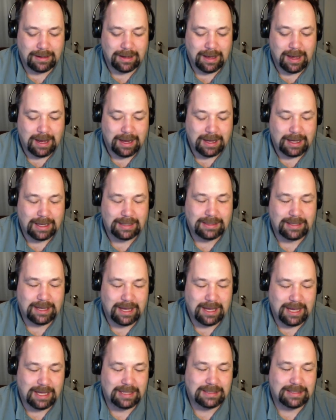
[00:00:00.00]

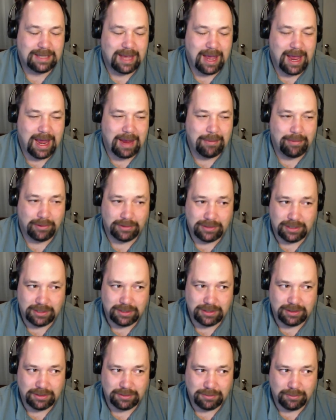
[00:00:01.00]
He's able to
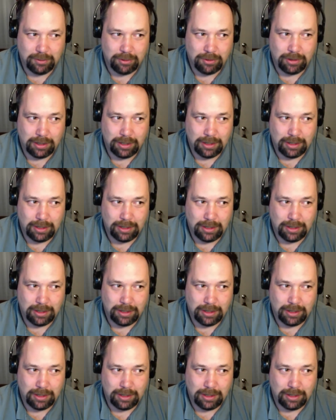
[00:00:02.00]
do more.